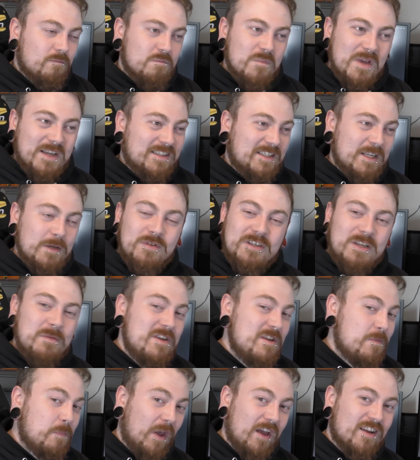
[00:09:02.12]
It seems to
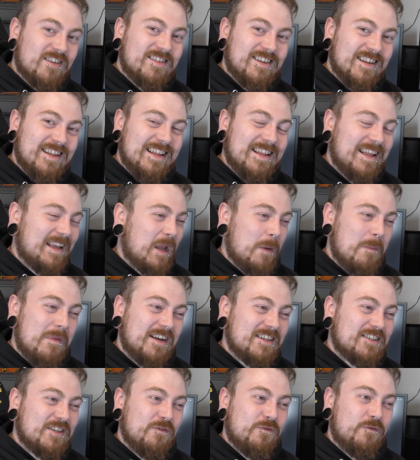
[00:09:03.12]
me personally like a
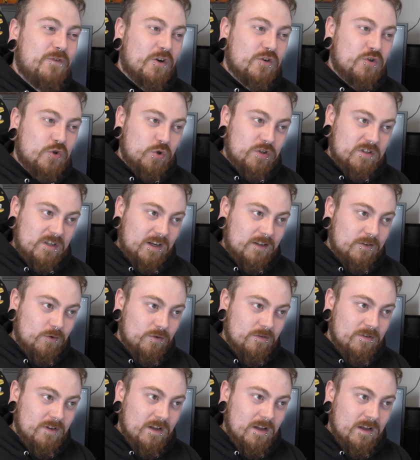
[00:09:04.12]
massive virtue
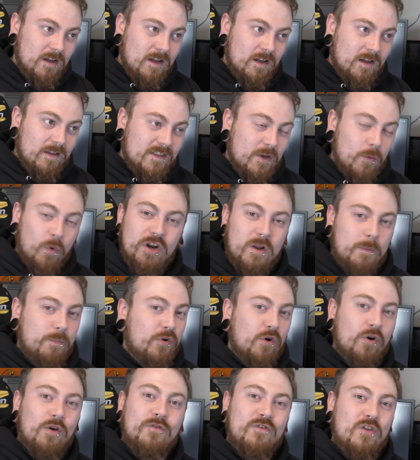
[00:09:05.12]
signal. They want to
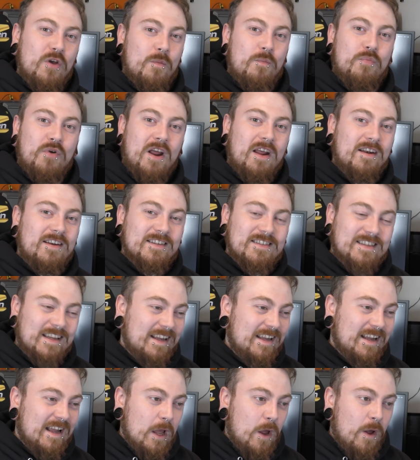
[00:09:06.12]
prove that Britain is
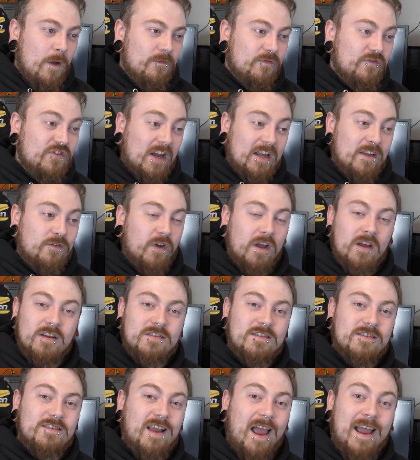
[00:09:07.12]
a
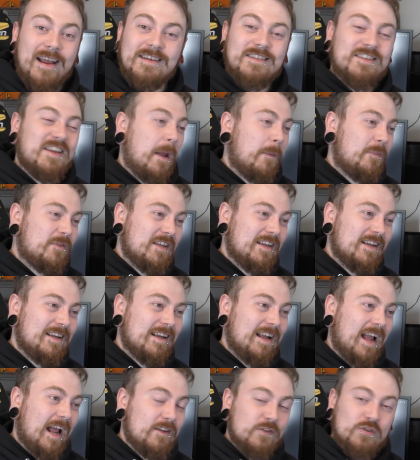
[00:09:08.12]
diverse,
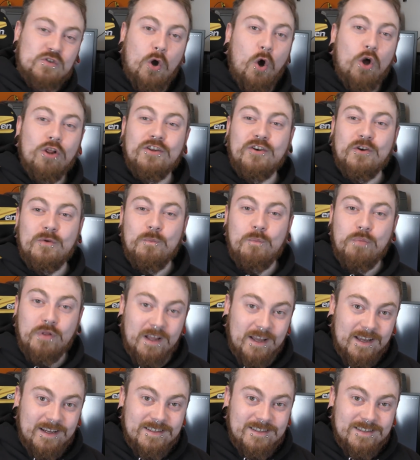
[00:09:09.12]
accepting and tolerant
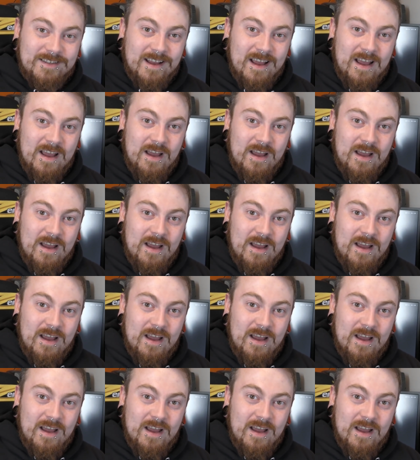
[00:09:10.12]
place,